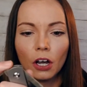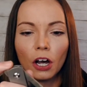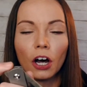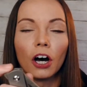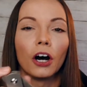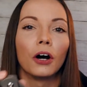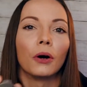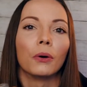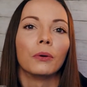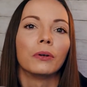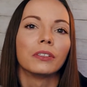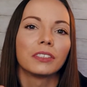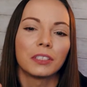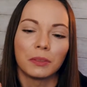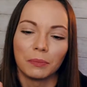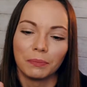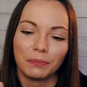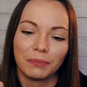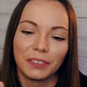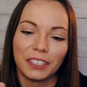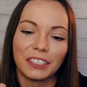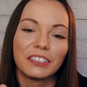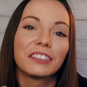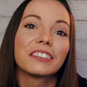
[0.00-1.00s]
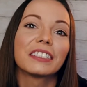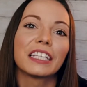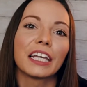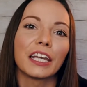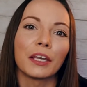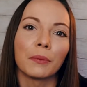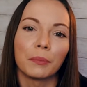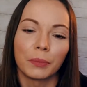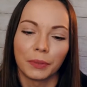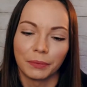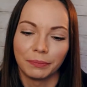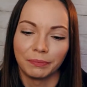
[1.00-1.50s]
Oh, it's
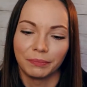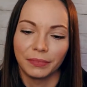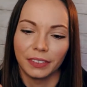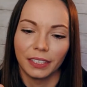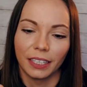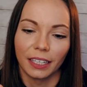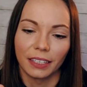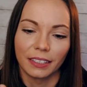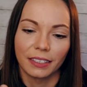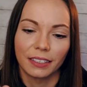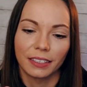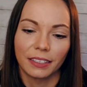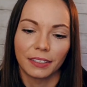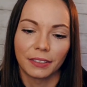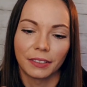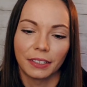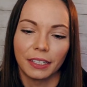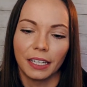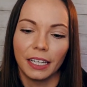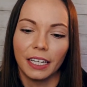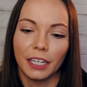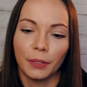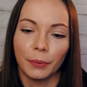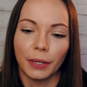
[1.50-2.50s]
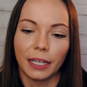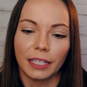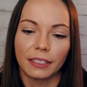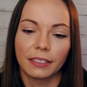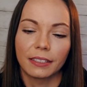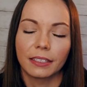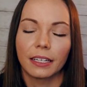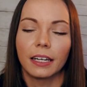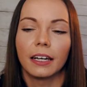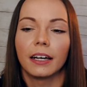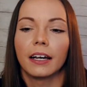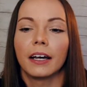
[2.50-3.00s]
tape. Yes. Anyways,